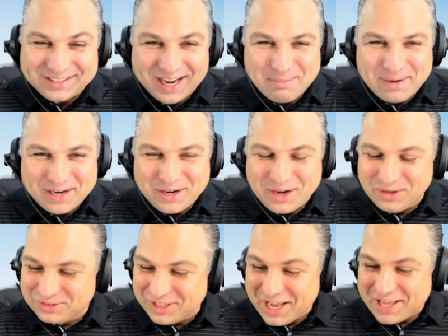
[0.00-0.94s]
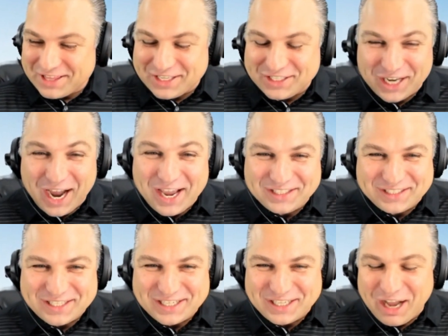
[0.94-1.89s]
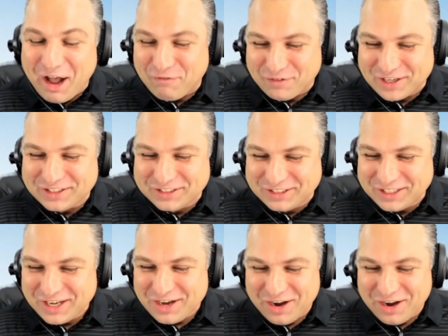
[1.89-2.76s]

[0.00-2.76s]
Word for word: I got my notes. The Giants and the Dolphins